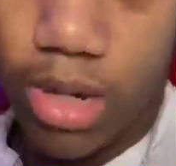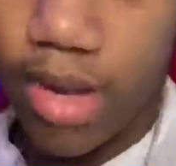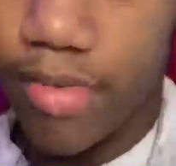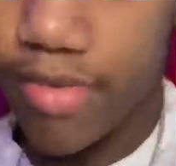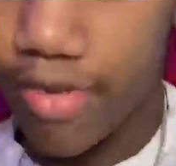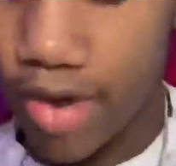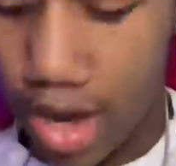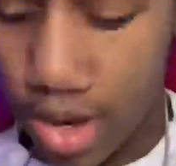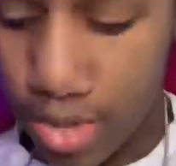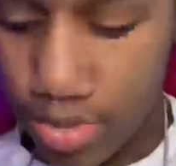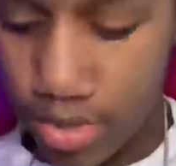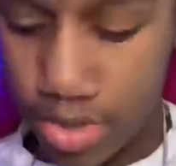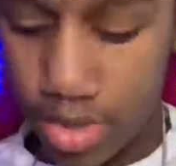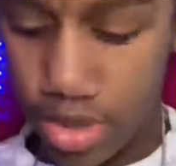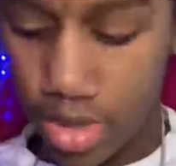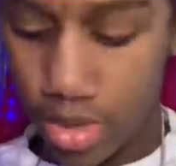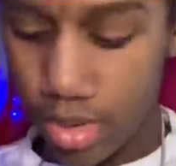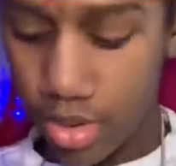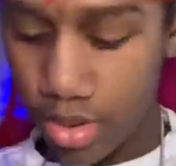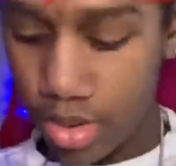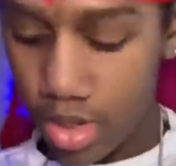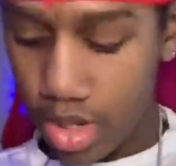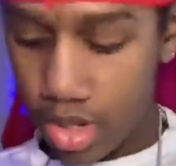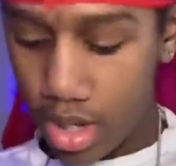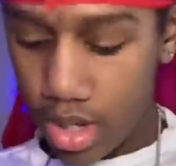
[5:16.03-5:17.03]
found. So
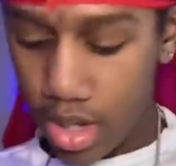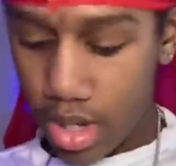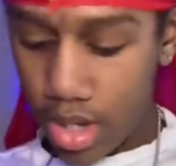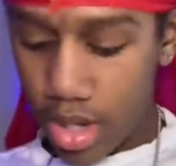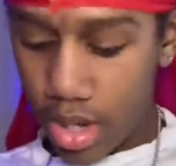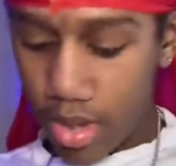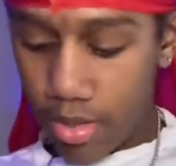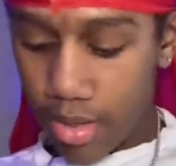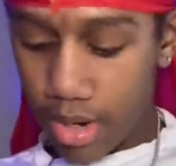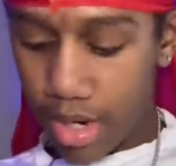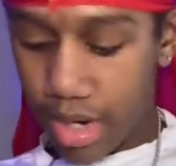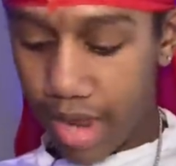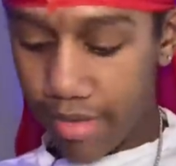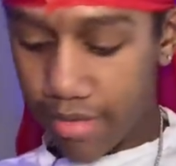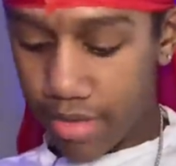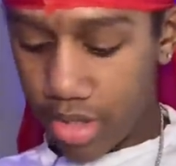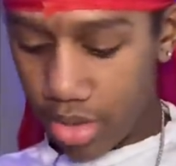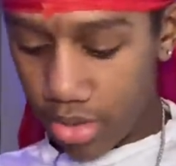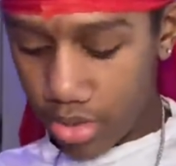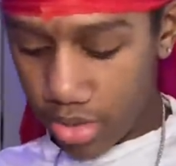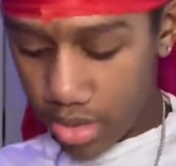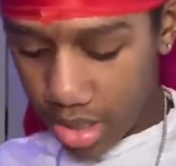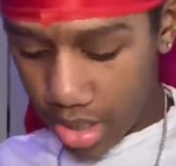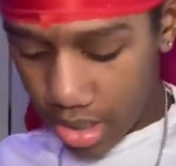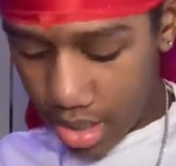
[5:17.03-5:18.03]
we're gonna have to
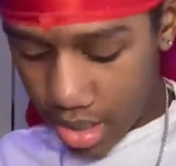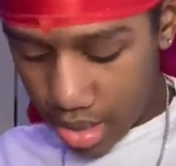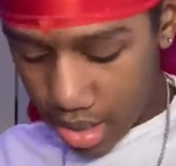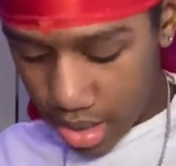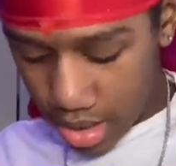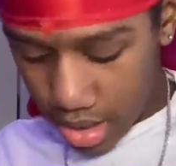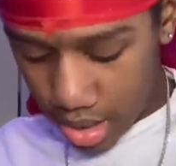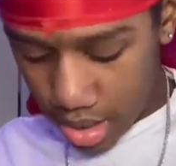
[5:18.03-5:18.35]
use this.